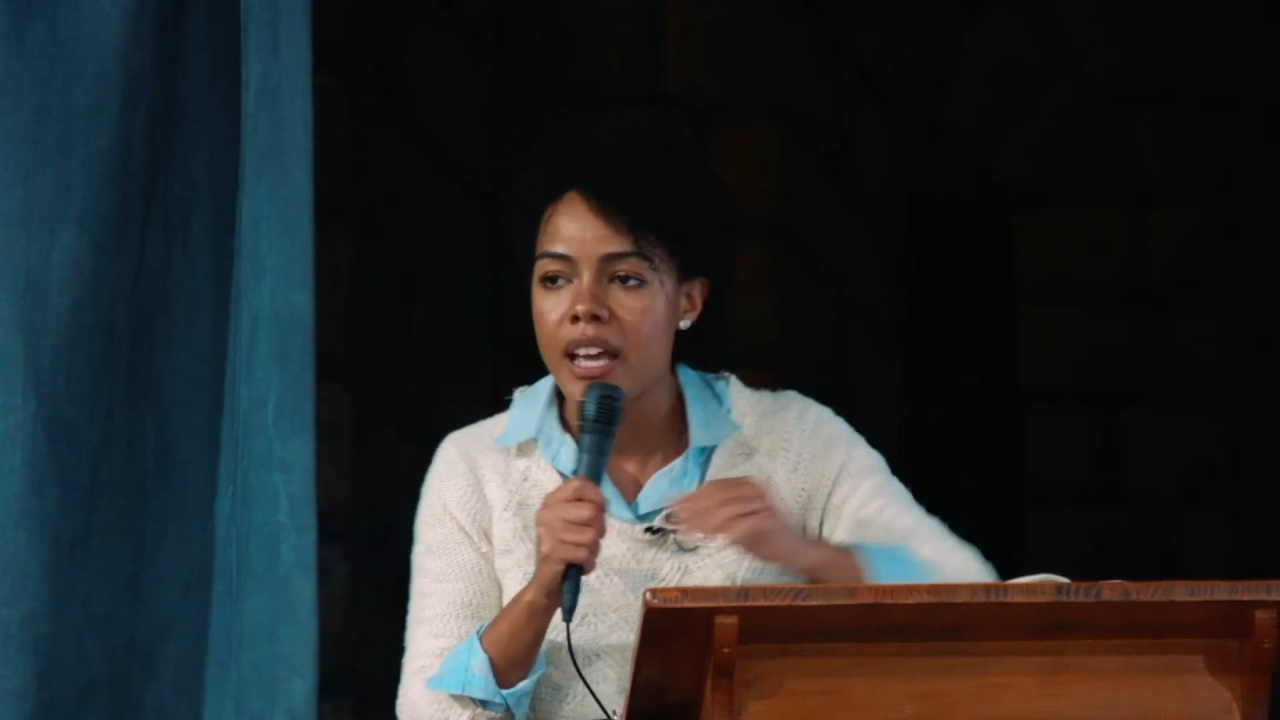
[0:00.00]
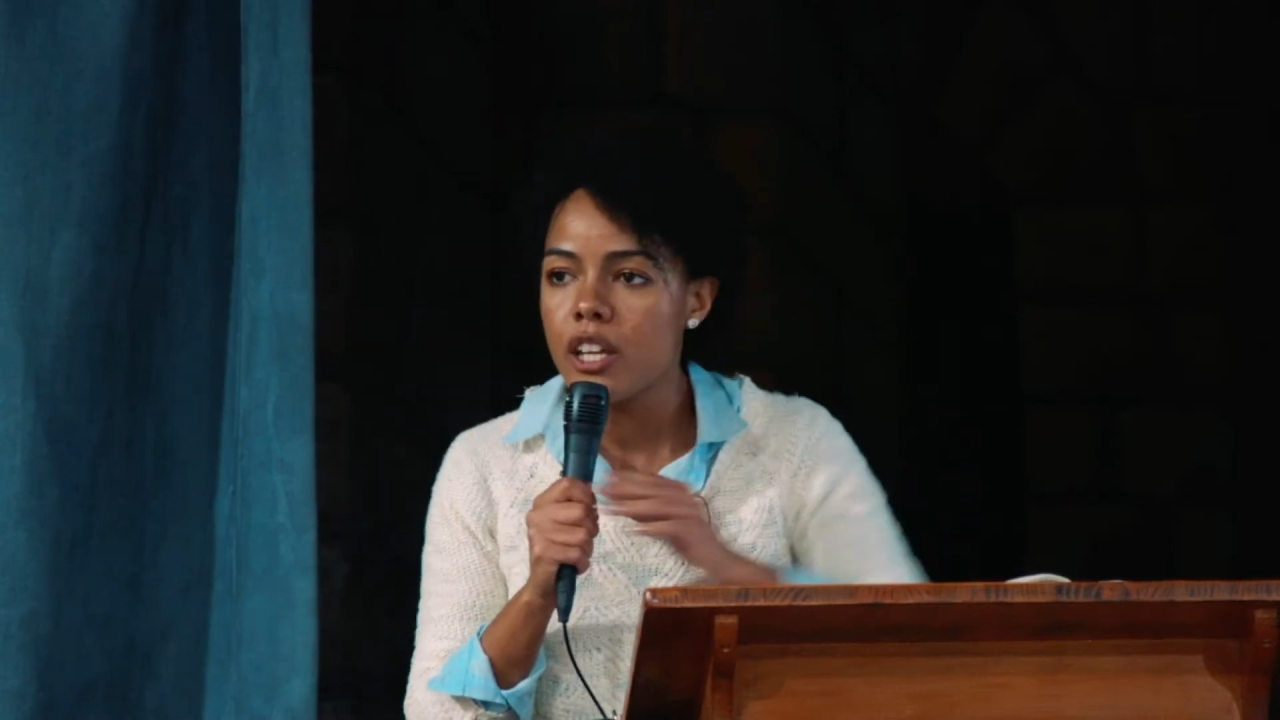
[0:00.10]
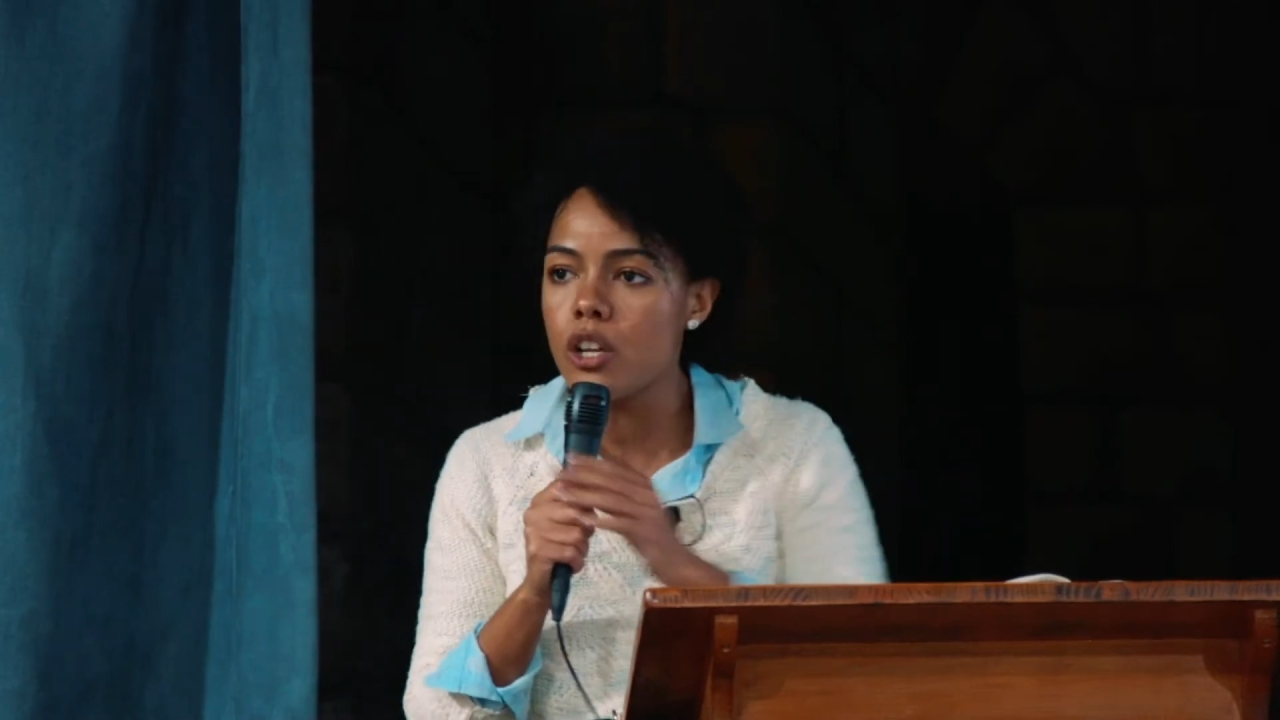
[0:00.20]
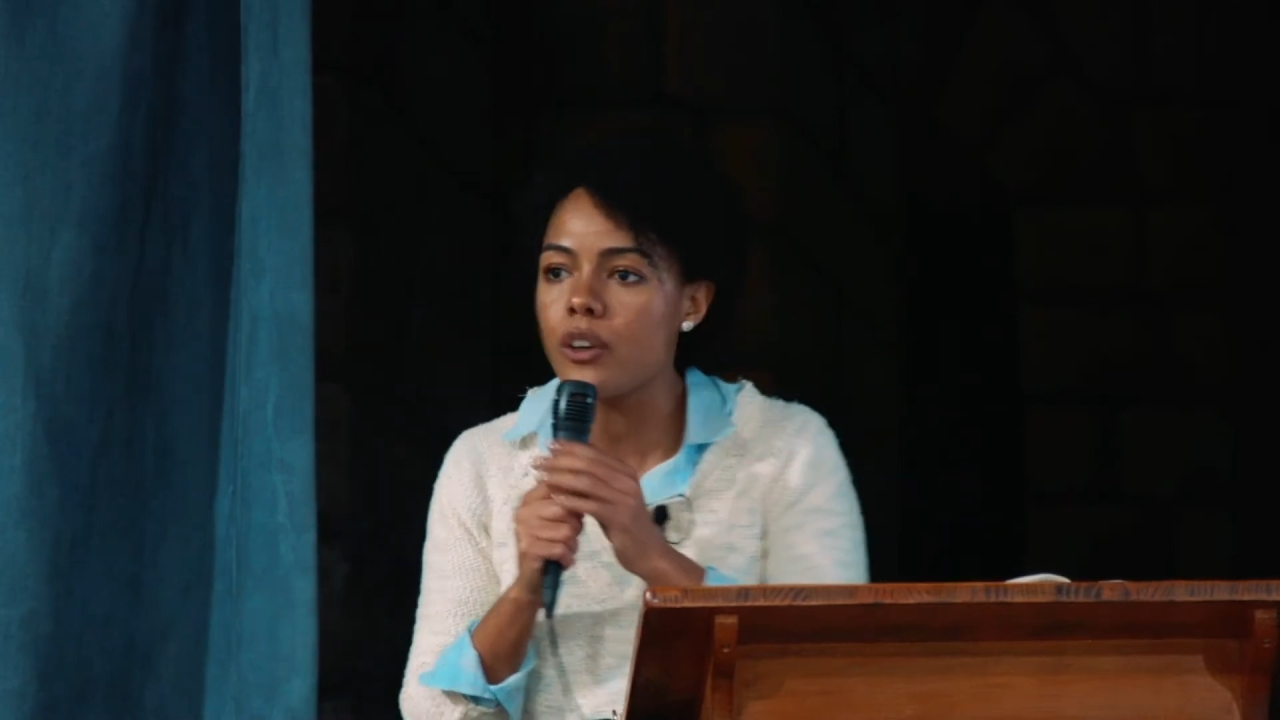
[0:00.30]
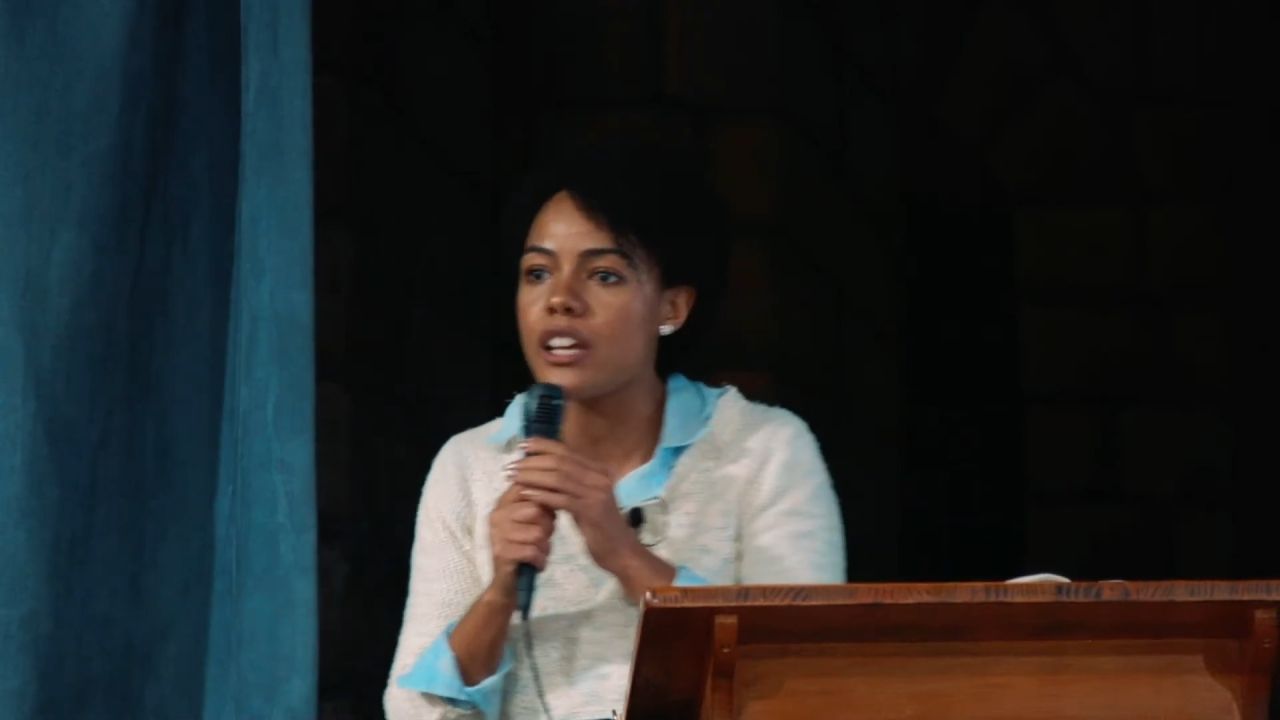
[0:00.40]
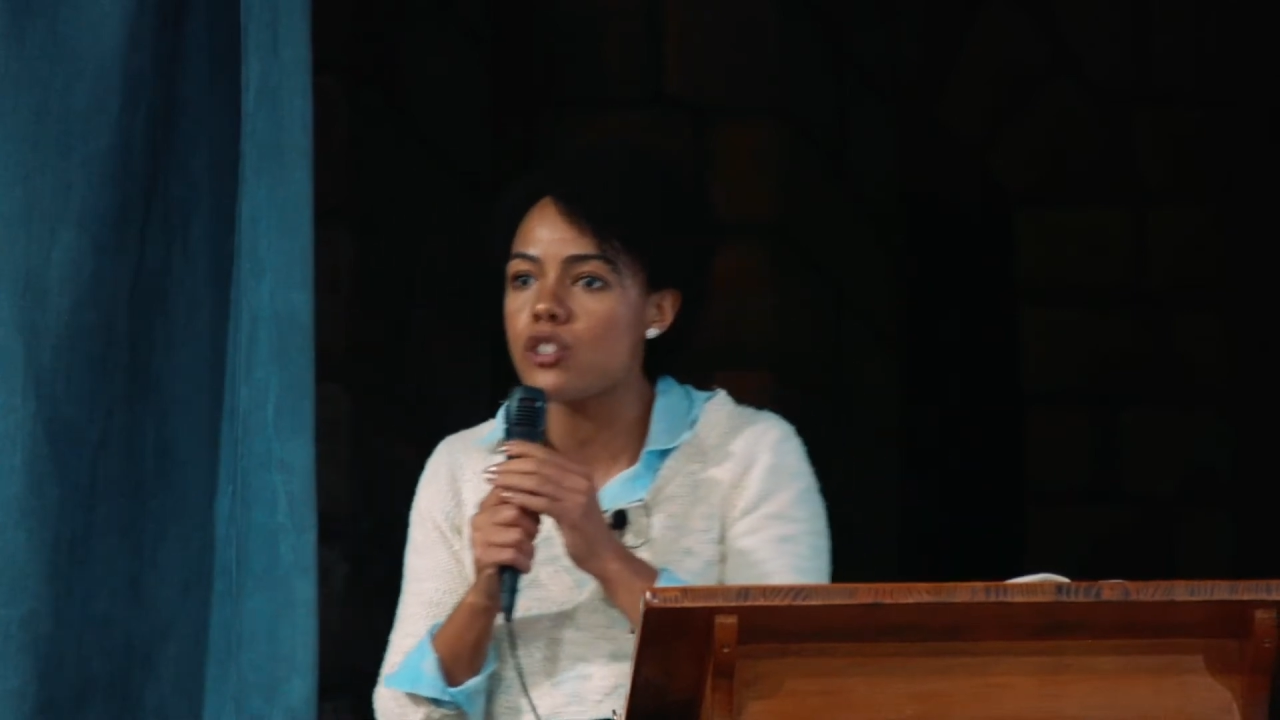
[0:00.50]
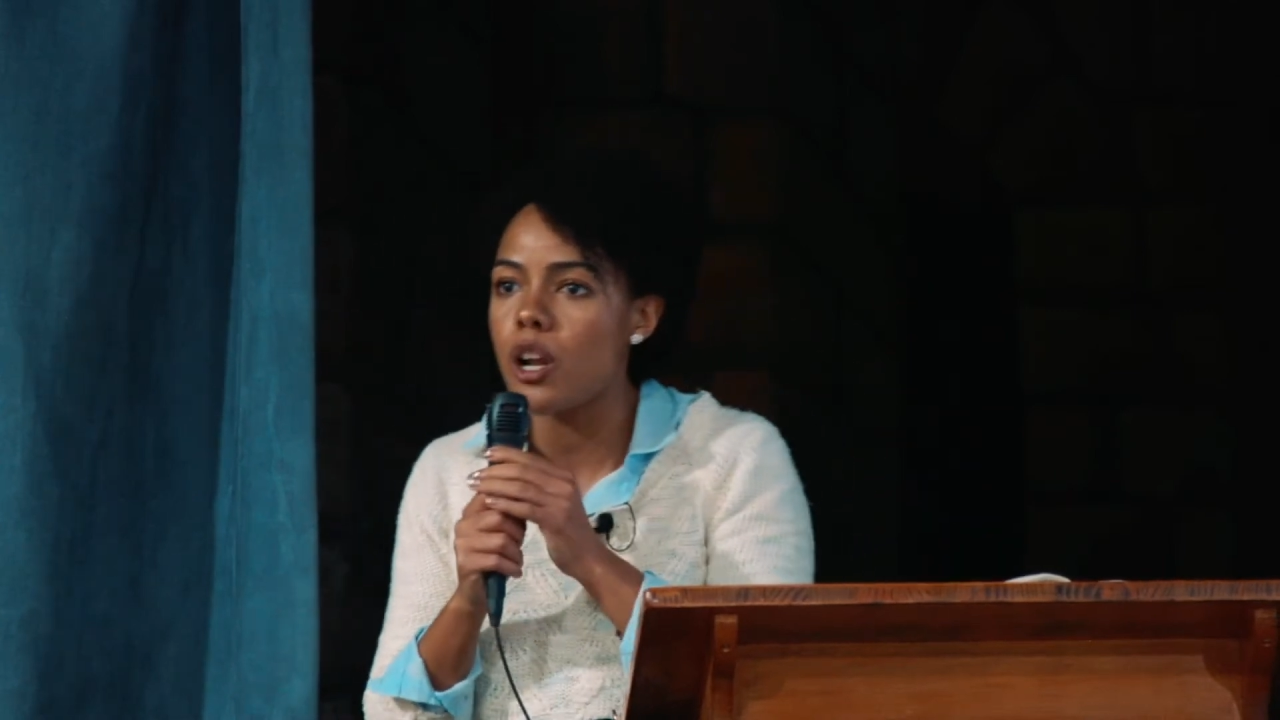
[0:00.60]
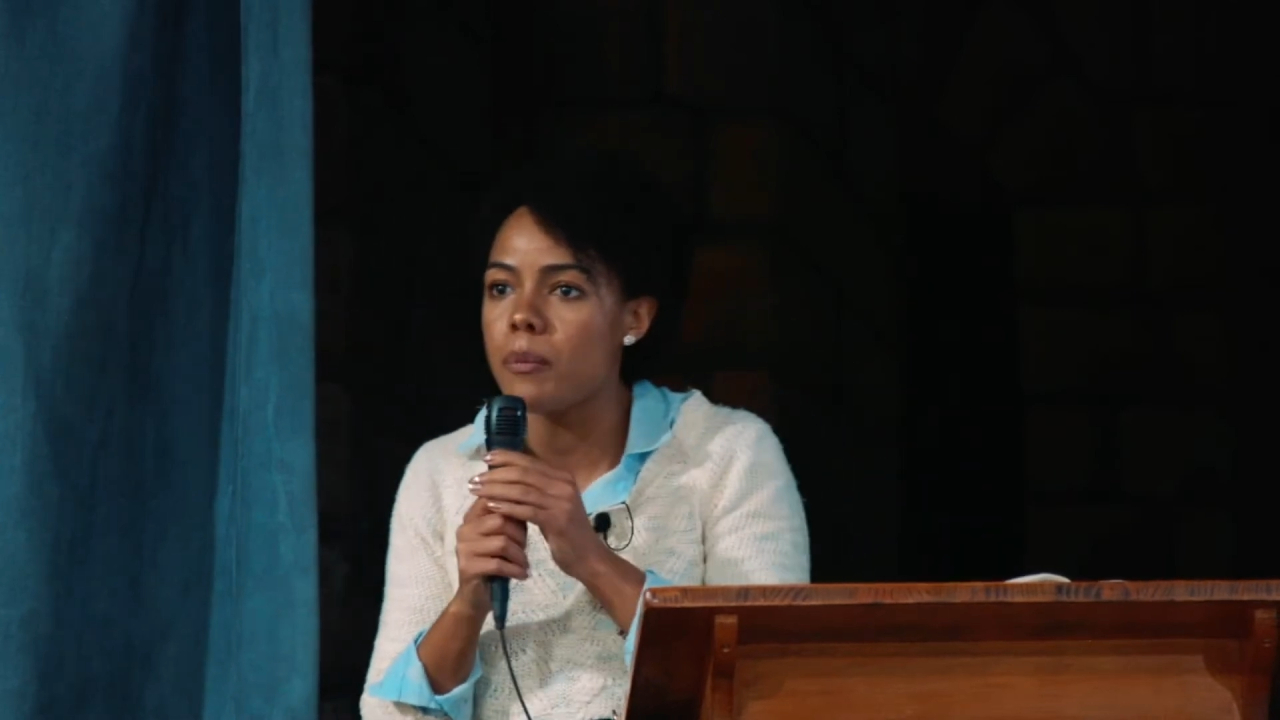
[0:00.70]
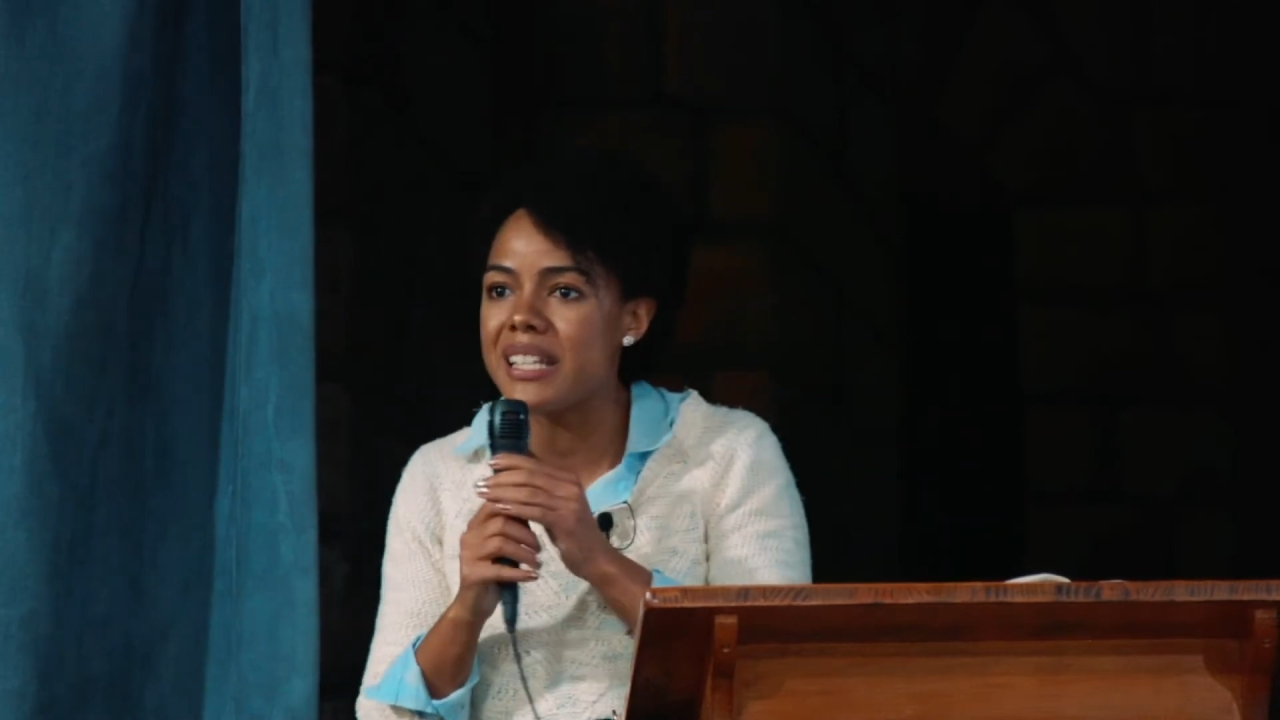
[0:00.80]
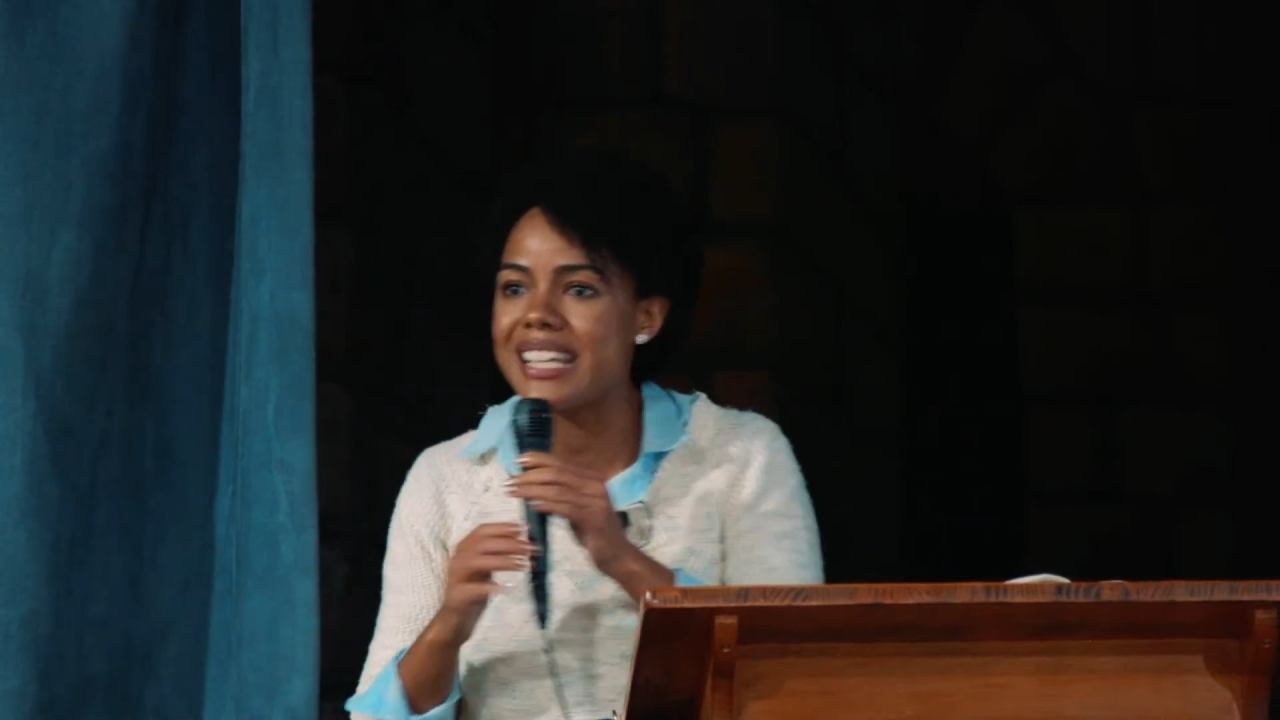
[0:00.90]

You know, King Solomon